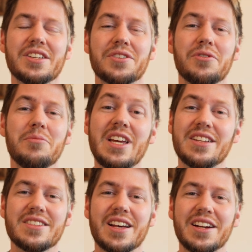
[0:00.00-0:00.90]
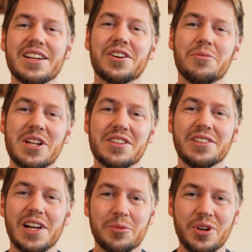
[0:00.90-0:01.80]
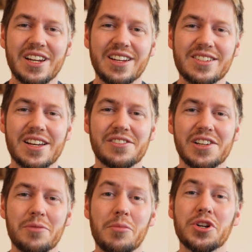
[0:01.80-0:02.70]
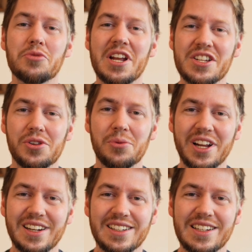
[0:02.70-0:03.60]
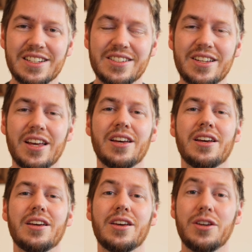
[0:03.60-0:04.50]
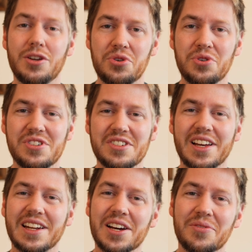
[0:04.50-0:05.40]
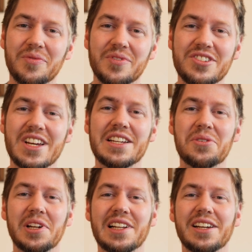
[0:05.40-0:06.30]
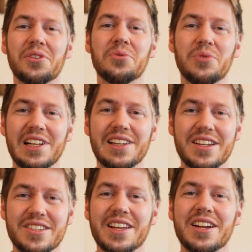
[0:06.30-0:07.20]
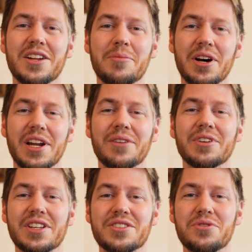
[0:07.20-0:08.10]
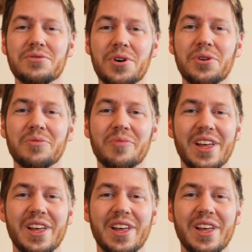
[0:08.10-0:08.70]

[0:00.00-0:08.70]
So for me, it's not an incremental upgrade, it's actually a monumental one. It's huge, and I'm genuinely really excited about having this new phone.